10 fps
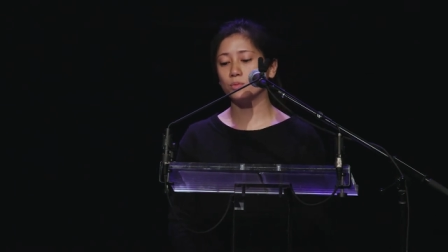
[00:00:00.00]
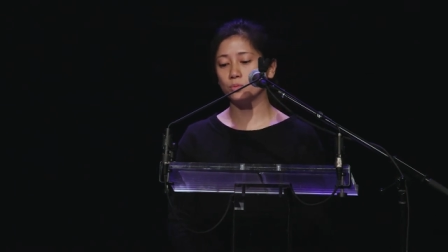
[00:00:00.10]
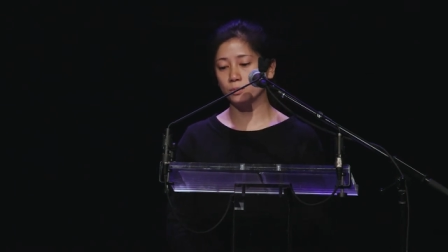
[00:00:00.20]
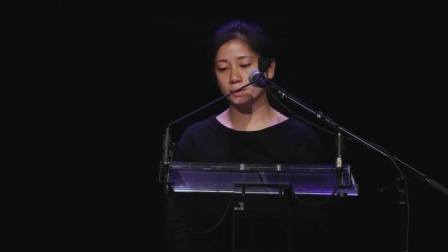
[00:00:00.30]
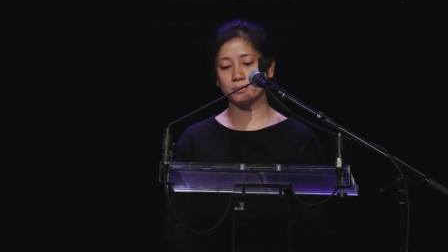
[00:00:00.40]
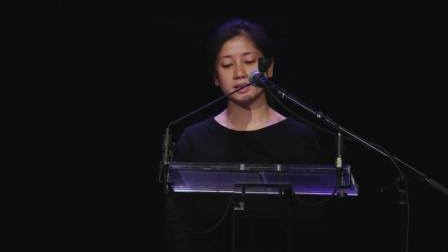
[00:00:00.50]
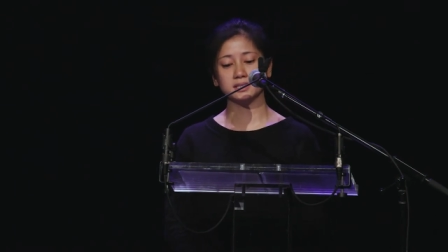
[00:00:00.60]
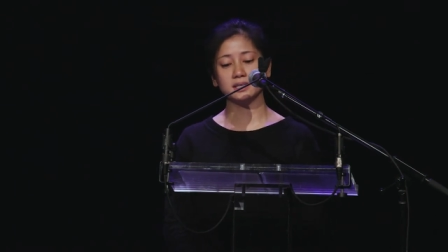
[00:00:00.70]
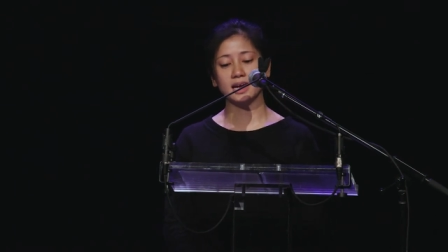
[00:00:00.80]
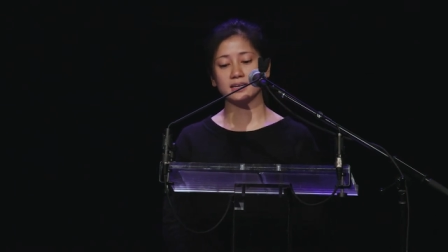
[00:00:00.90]
will be
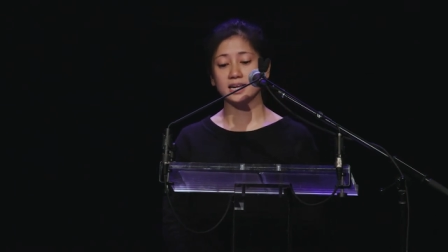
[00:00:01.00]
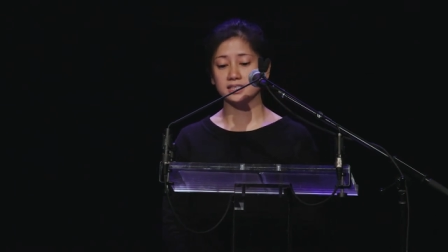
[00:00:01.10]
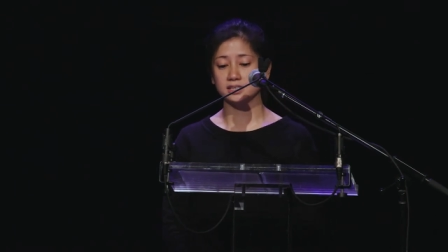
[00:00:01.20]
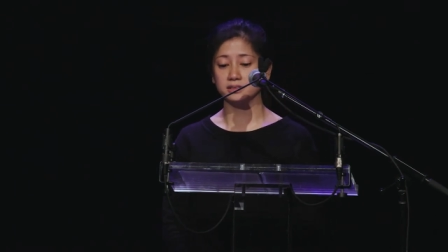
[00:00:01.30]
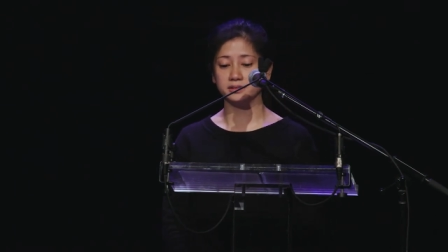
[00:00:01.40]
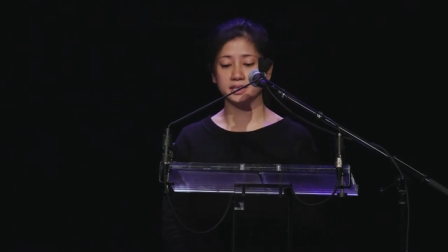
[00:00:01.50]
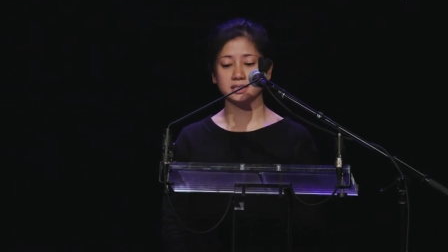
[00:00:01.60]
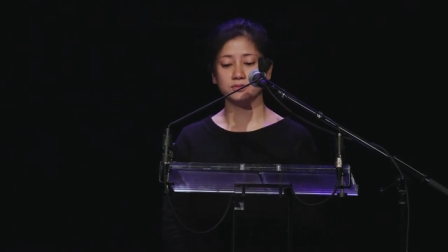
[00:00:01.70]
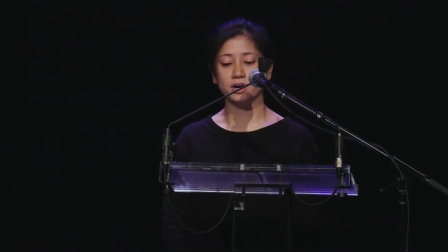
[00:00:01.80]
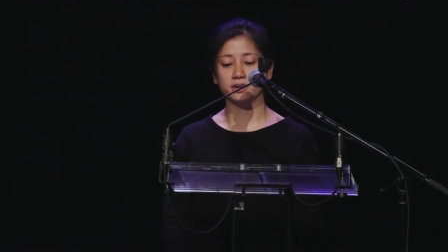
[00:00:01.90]
present at Classical
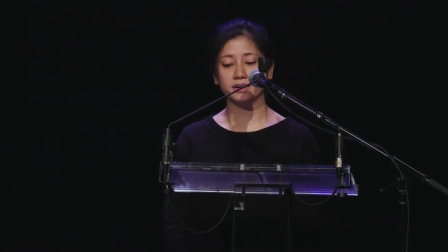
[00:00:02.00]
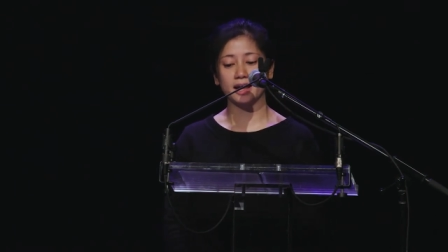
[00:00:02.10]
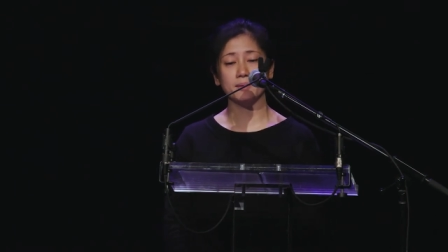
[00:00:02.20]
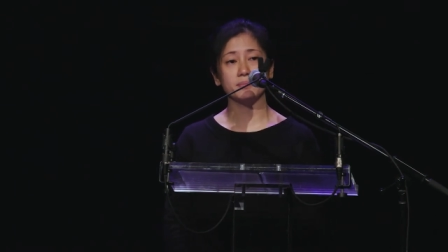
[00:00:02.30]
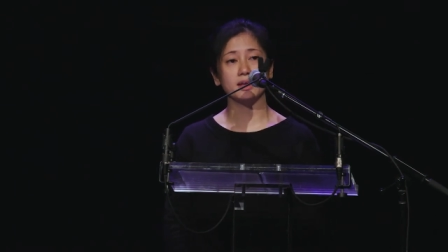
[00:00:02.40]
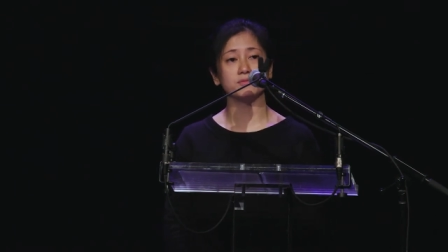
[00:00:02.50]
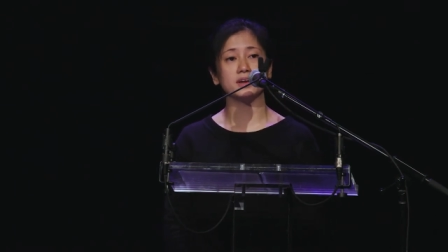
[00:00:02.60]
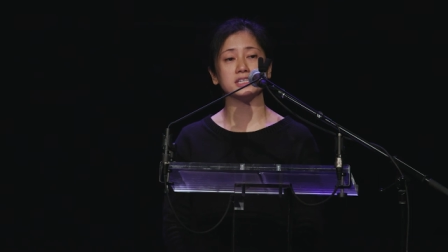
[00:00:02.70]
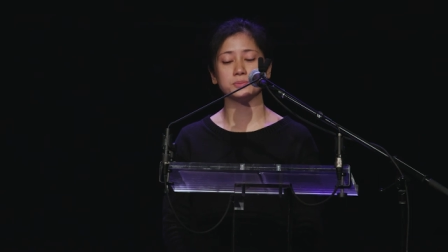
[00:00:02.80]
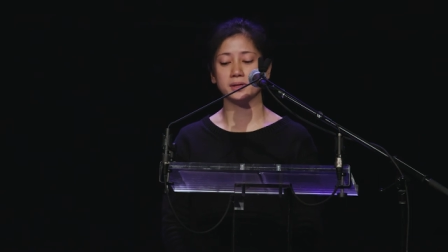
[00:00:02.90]
Nix in Rotterdam and
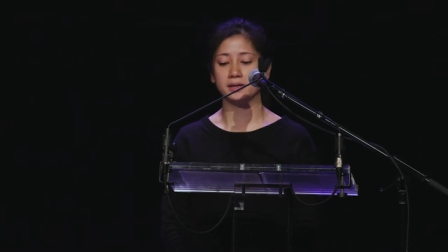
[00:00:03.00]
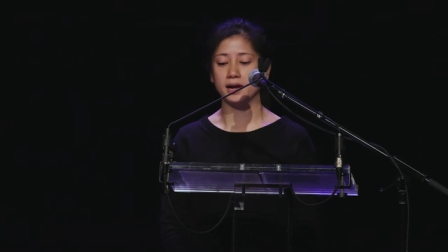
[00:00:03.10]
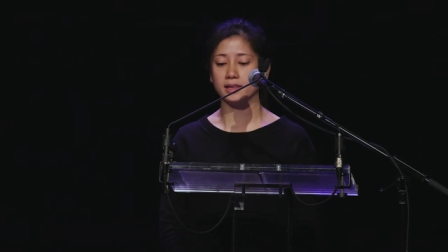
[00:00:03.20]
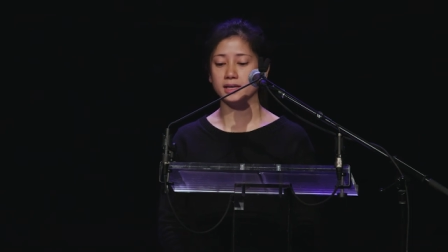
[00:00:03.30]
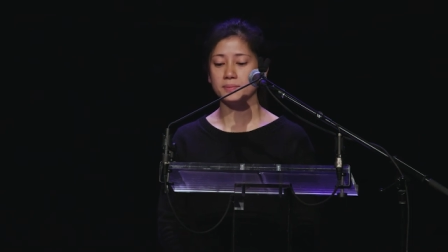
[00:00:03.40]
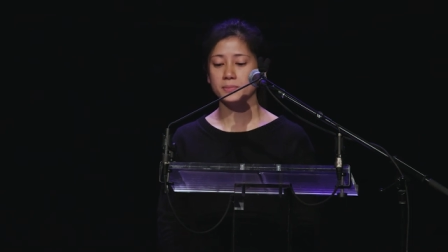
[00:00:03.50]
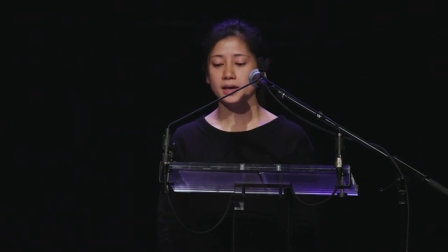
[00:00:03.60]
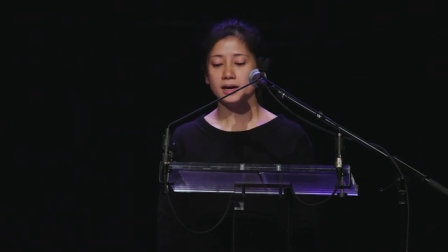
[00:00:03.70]
Venice Biennale,